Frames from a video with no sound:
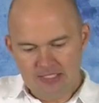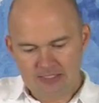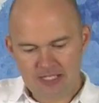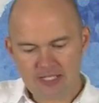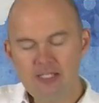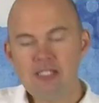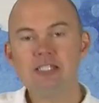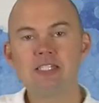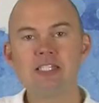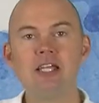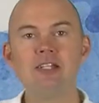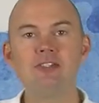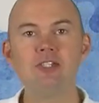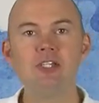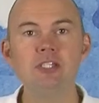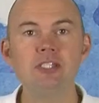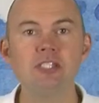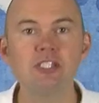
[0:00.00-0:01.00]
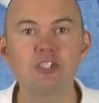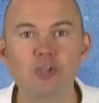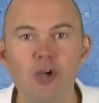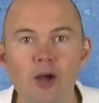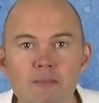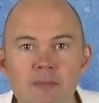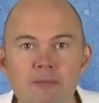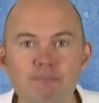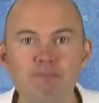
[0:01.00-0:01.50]
Then he said, Jesus is
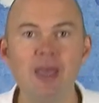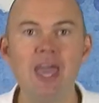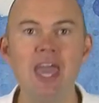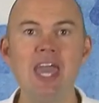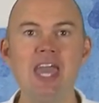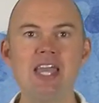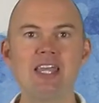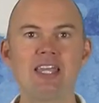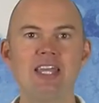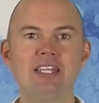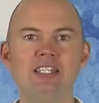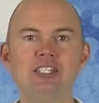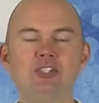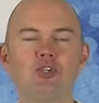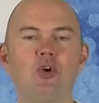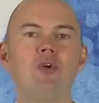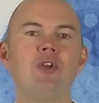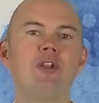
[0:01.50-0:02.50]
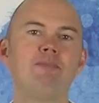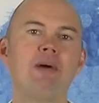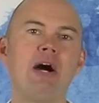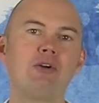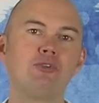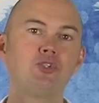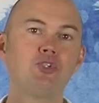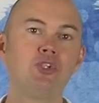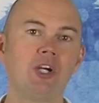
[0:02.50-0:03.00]
coming back. And he told
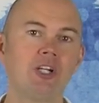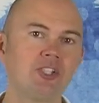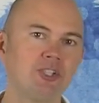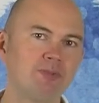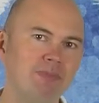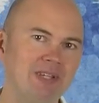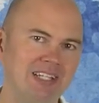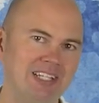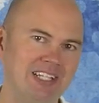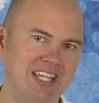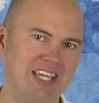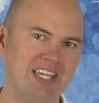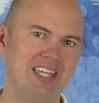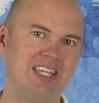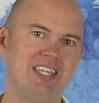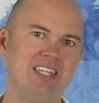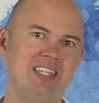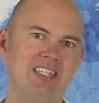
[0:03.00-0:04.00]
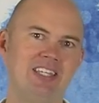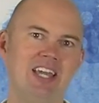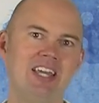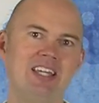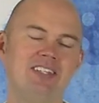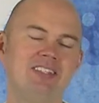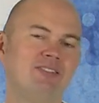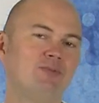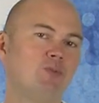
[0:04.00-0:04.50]
about Judgment Day
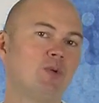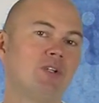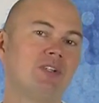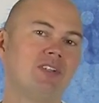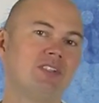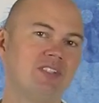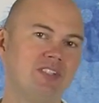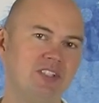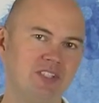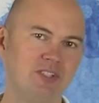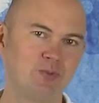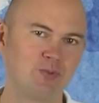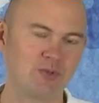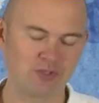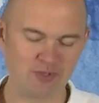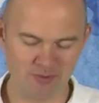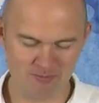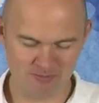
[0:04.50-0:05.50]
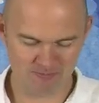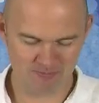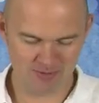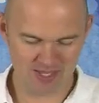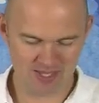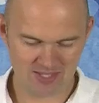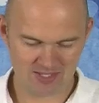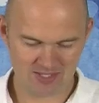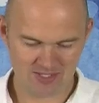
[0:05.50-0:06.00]
and what Jesus was coming
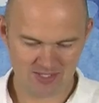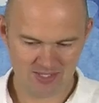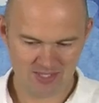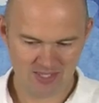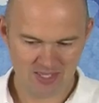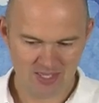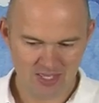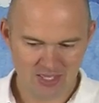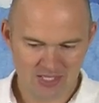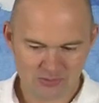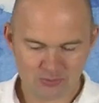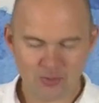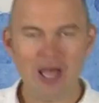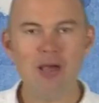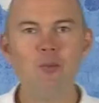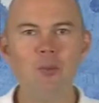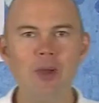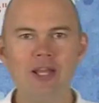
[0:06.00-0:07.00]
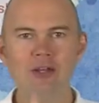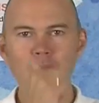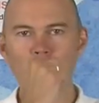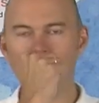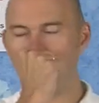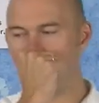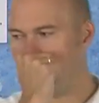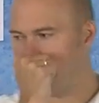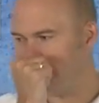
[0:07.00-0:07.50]
back. So I went
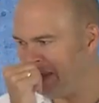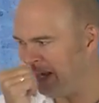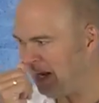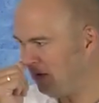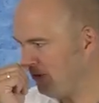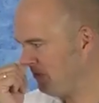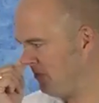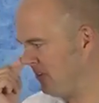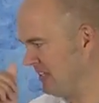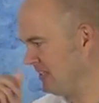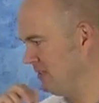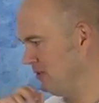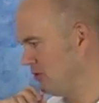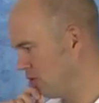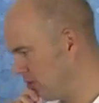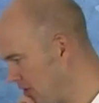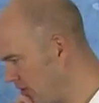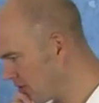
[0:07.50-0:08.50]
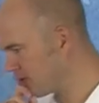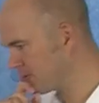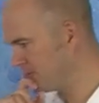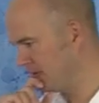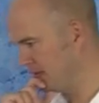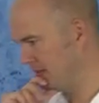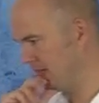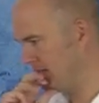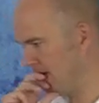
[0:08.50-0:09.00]
home and I was thinking,
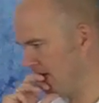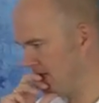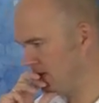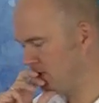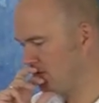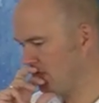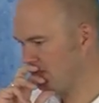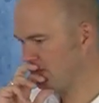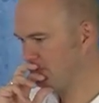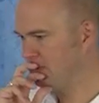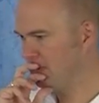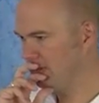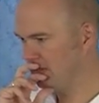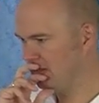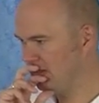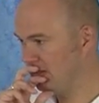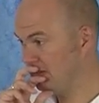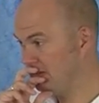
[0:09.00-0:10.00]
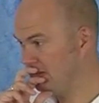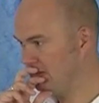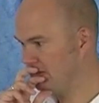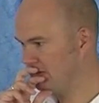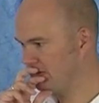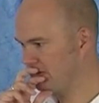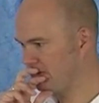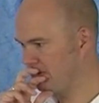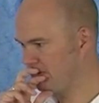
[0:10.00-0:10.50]
Judgment Day,
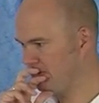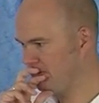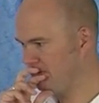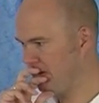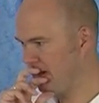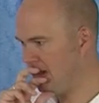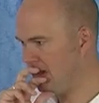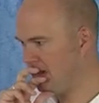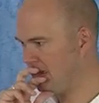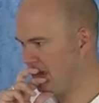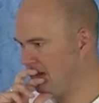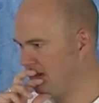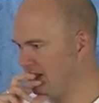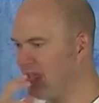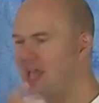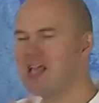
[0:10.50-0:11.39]
Jesus coming back. And it